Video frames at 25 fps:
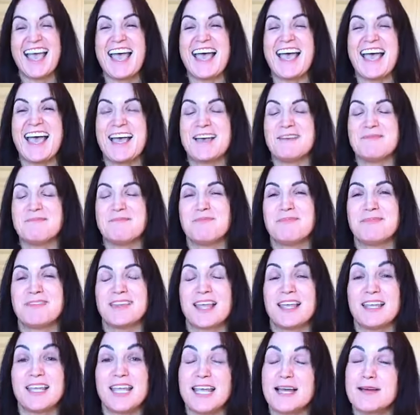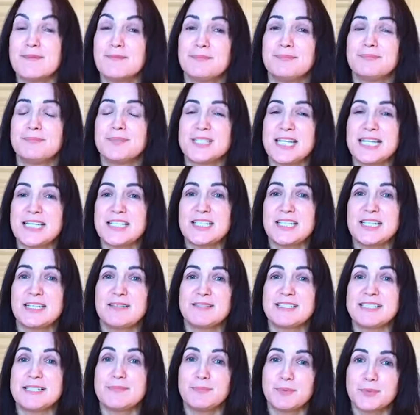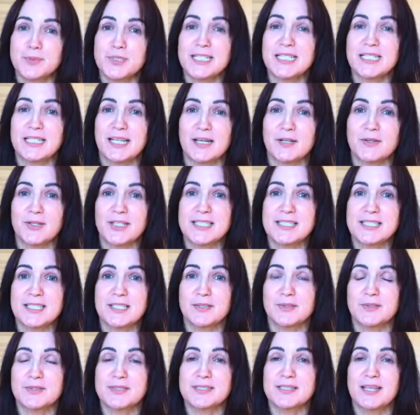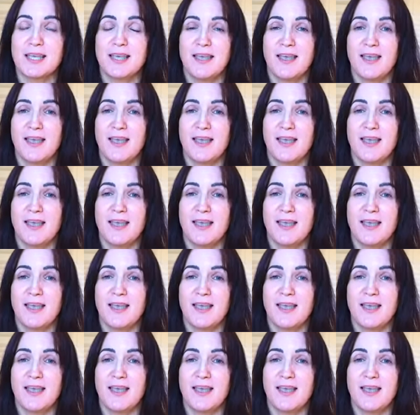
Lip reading: I'm teaching simple decluttering skills.